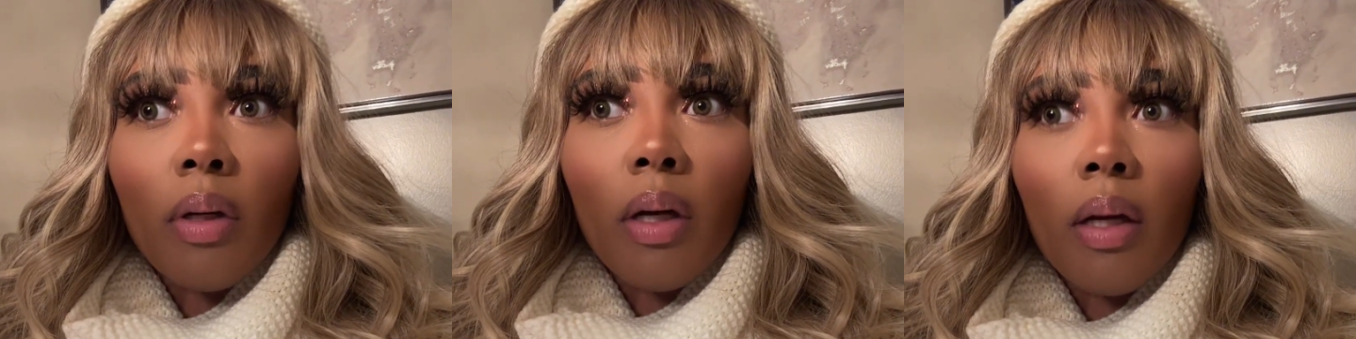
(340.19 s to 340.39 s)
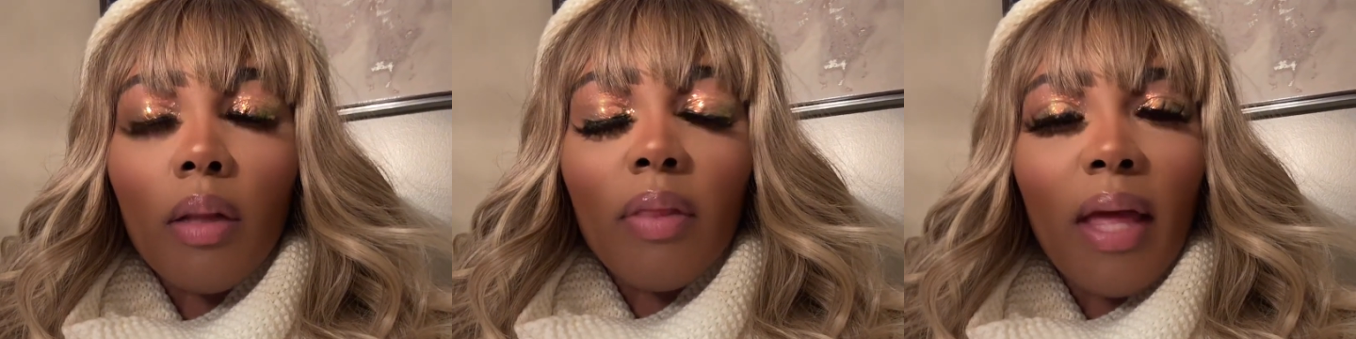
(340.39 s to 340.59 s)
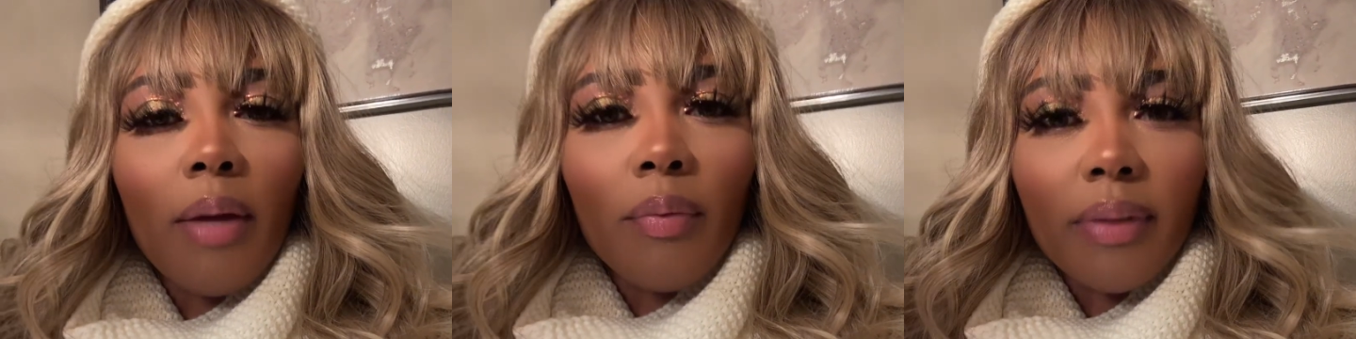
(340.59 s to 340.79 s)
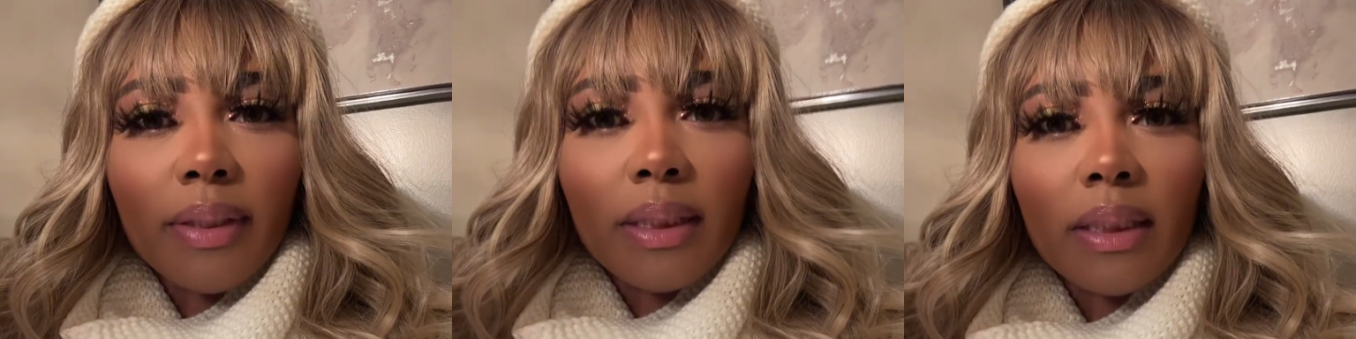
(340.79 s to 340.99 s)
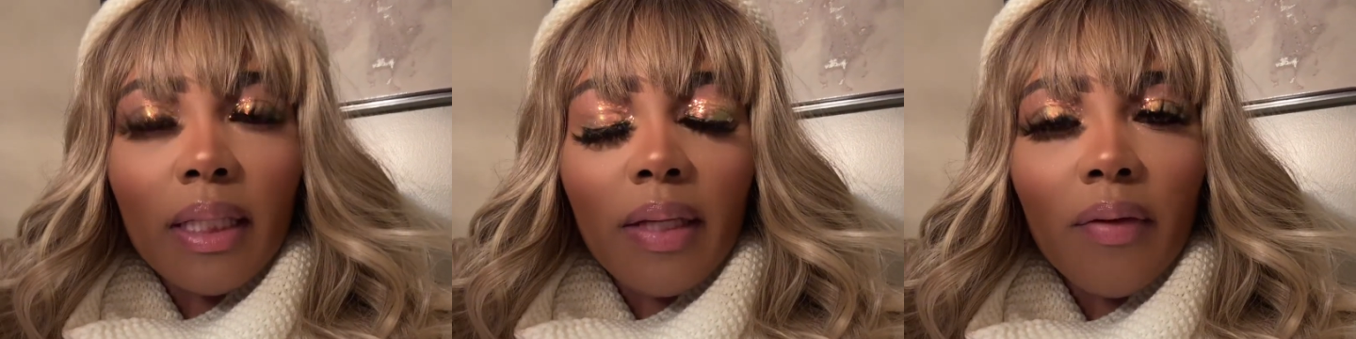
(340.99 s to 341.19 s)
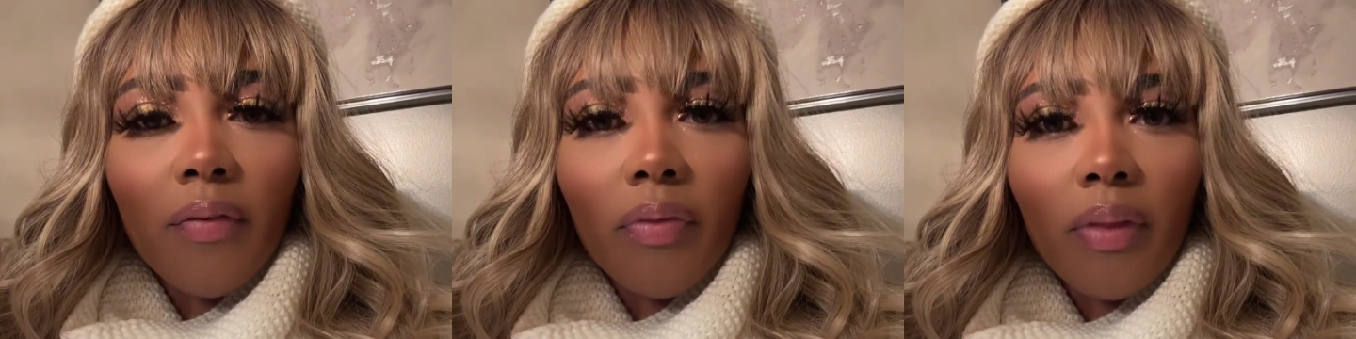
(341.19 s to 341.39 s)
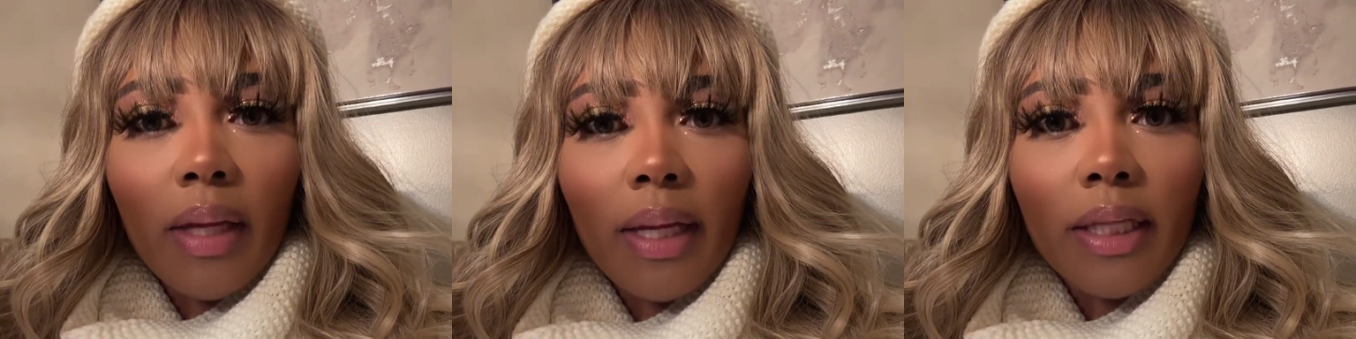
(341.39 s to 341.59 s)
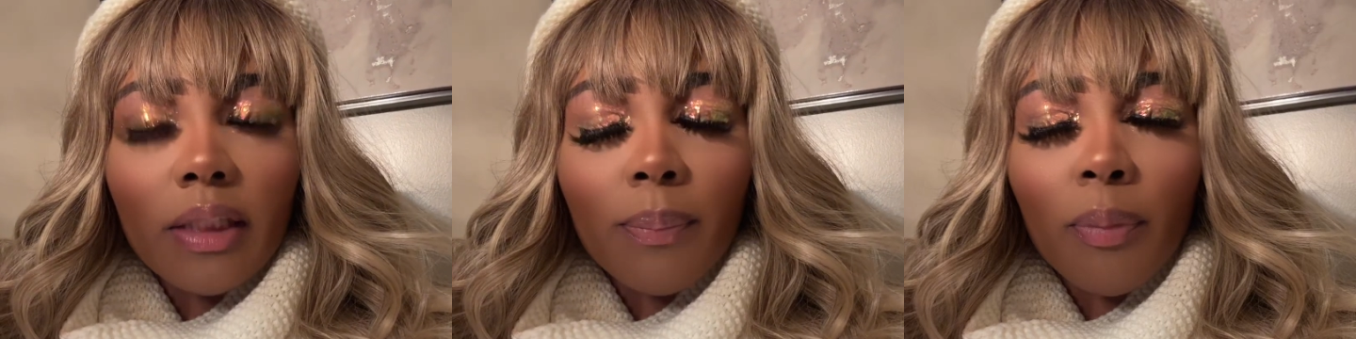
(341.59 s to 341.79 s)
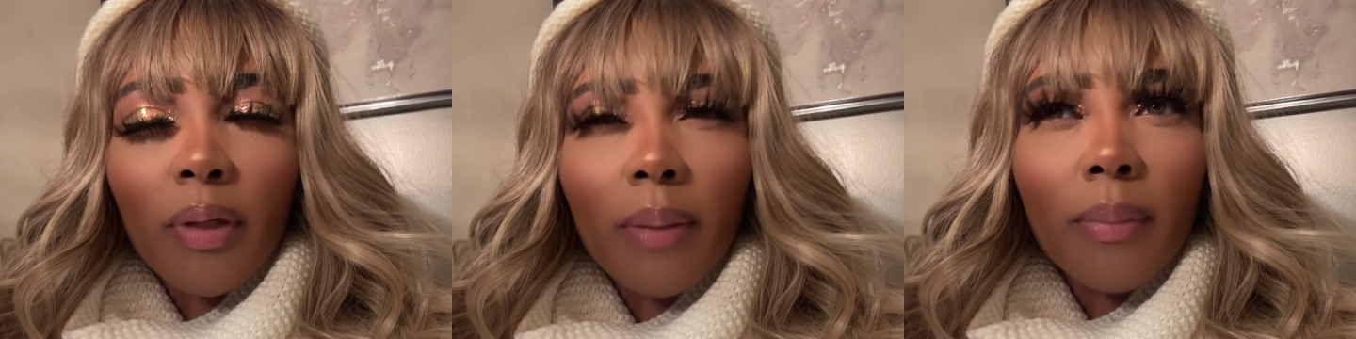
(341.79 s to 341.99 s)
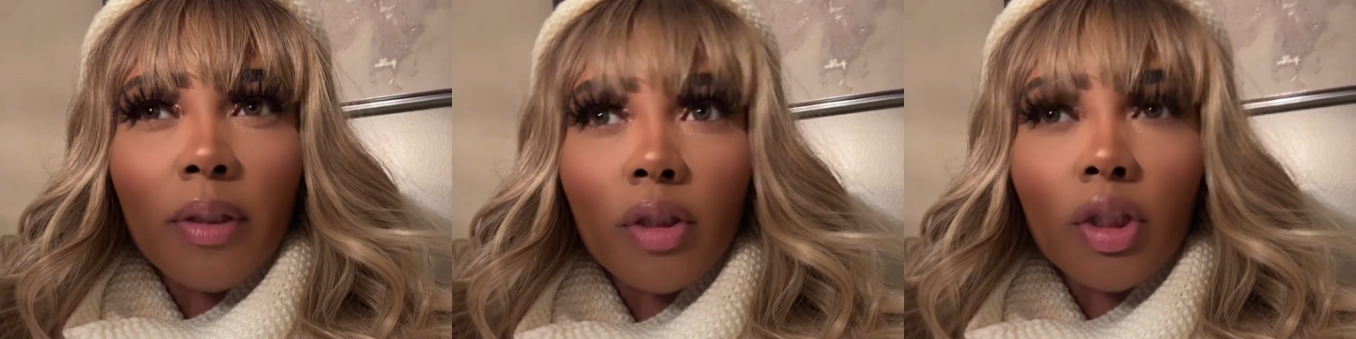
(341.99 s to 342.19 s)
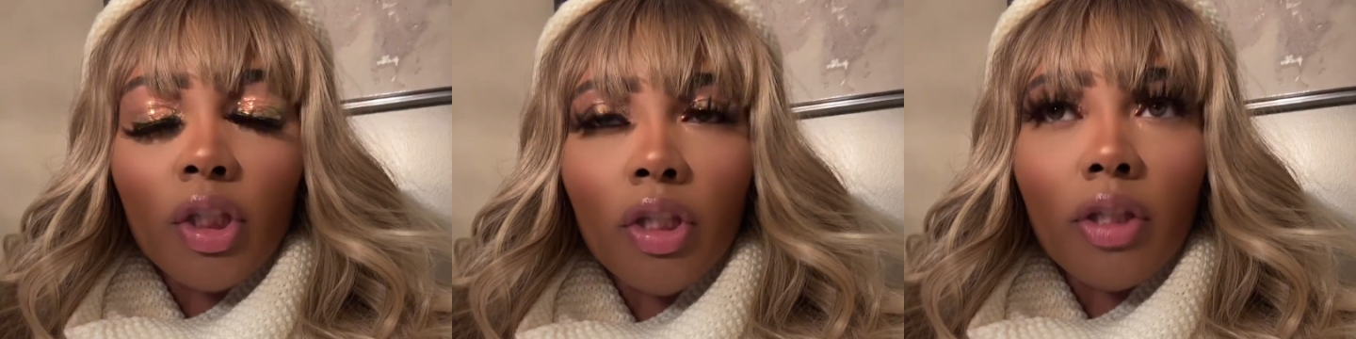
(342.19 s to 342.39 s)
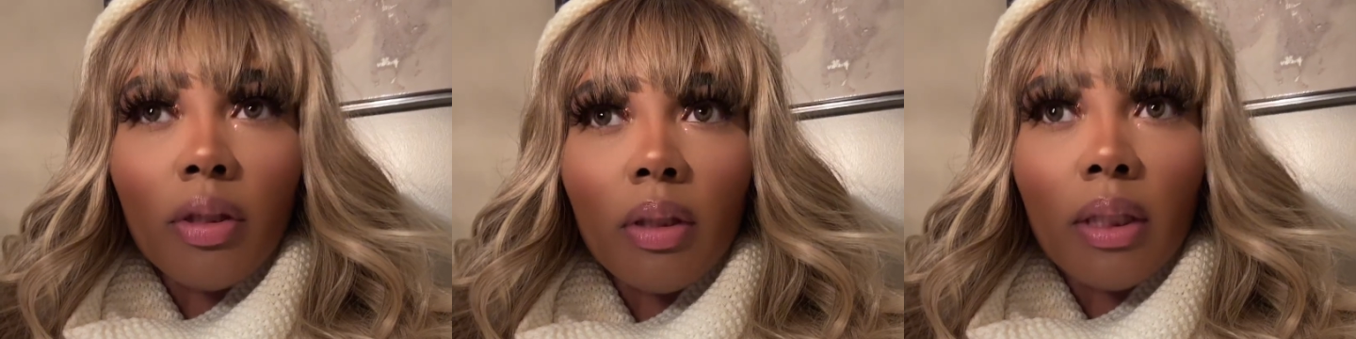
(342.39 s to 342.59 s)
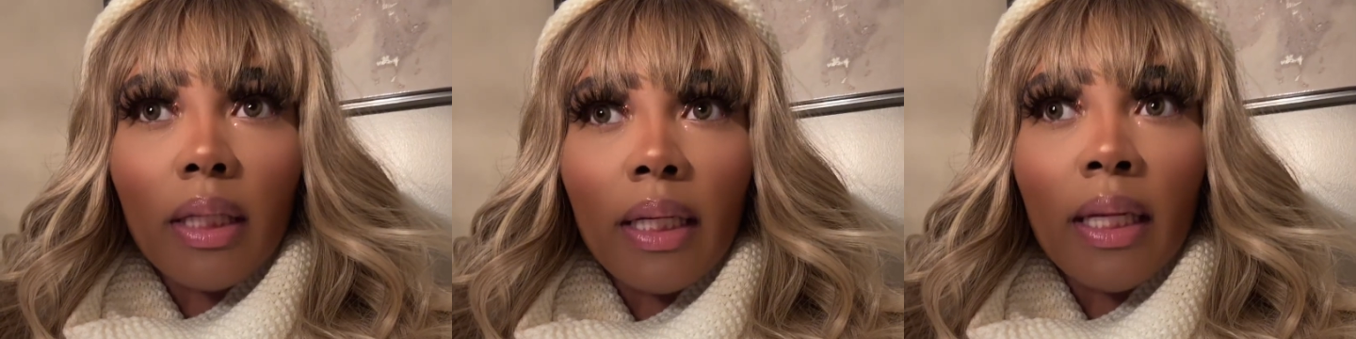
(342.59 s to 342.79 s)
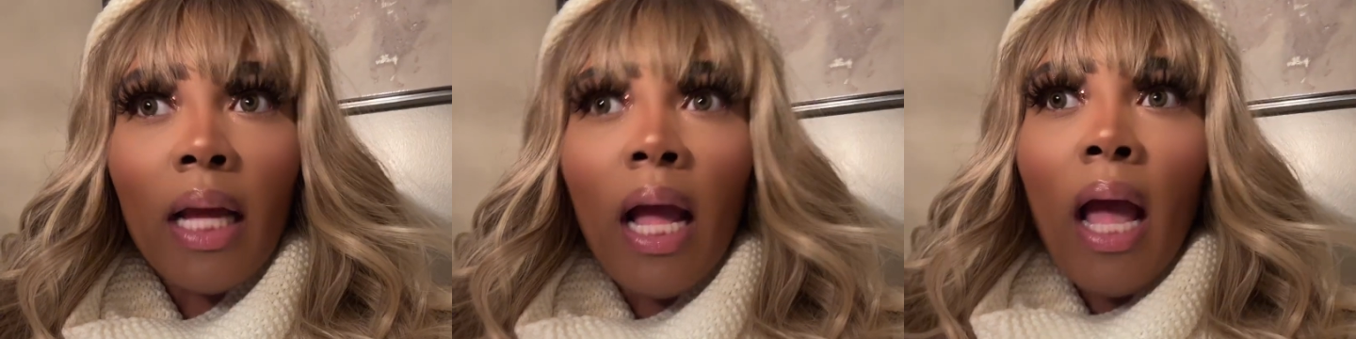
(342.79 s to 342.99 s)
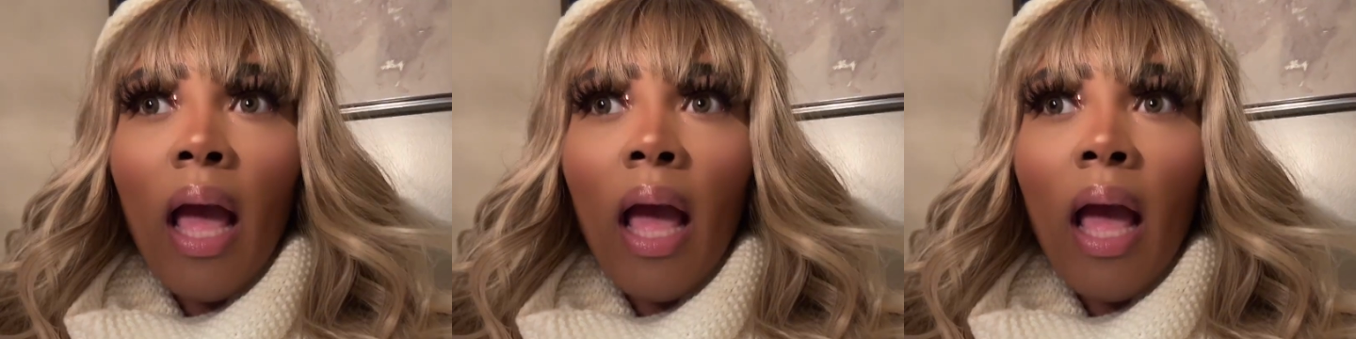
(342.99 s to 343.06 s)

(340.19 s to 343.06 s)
they receive things prematurely,